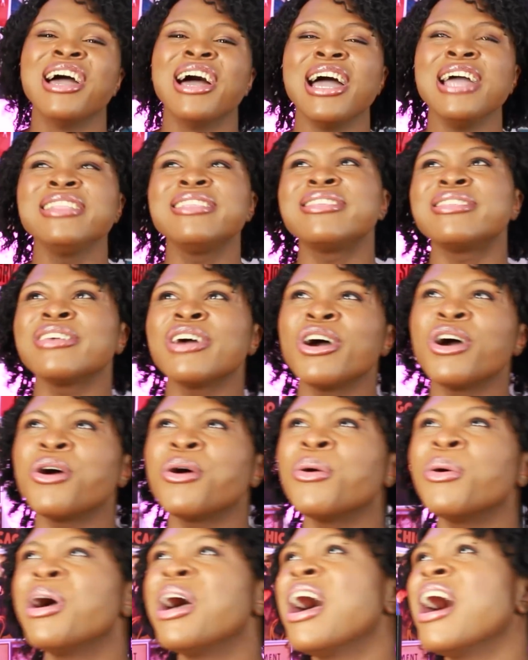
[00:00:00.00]
And
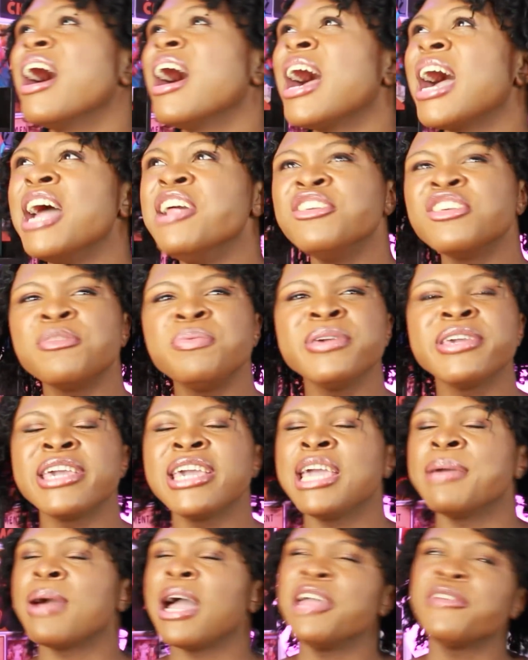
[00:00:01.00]
so I just
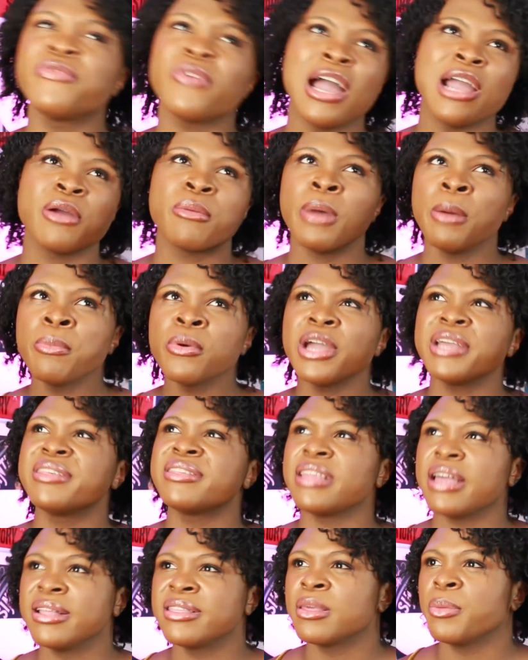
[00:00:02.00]
became, I remember I
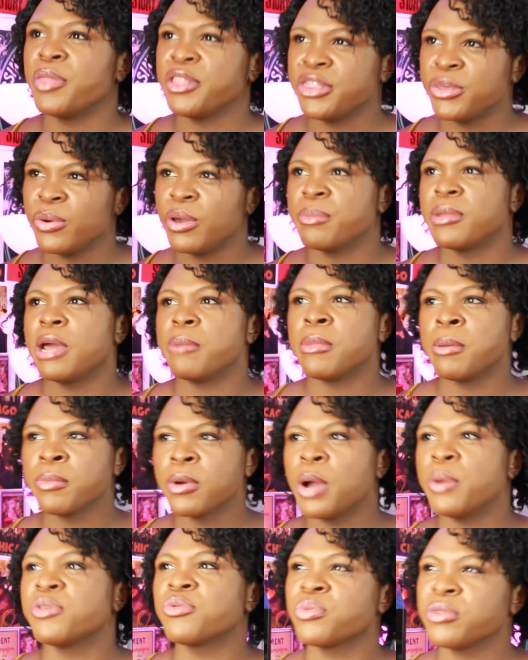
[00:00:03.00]
said something to him, and I
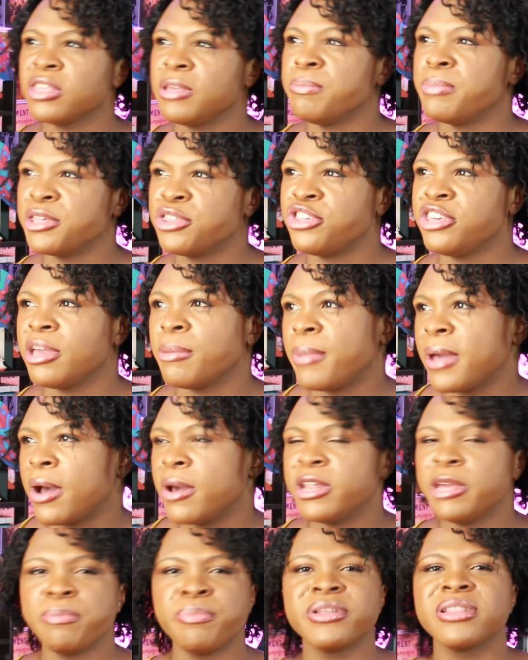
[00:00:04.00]
remember I was really bitchy
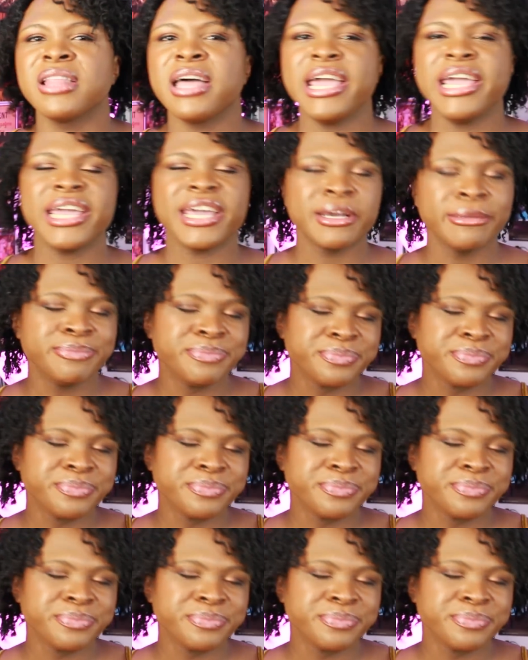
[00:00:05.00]
about it, but like,